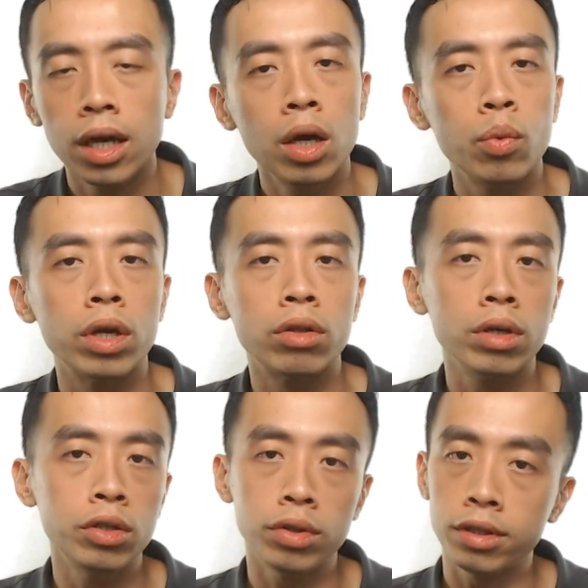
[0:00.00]
we are not
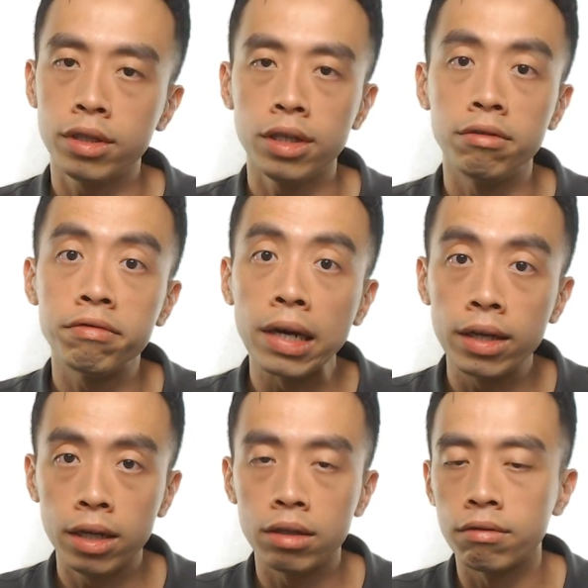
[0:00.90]
interested in
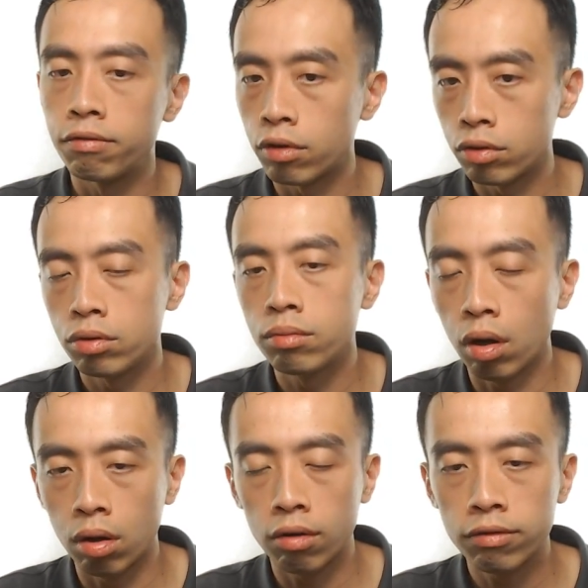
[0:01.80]
finding the volume
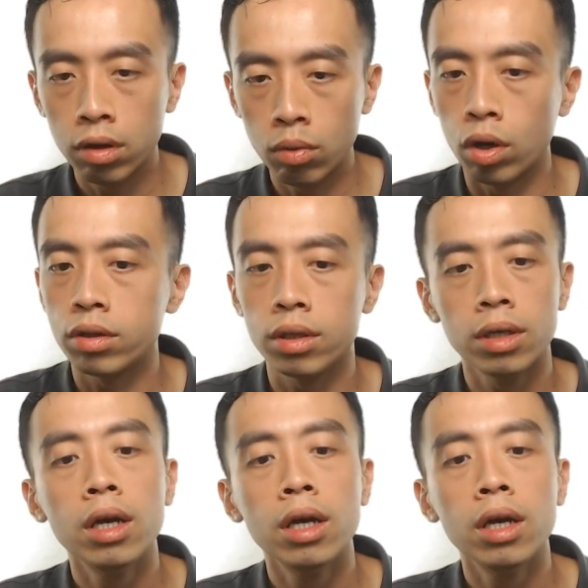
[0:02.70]
of water.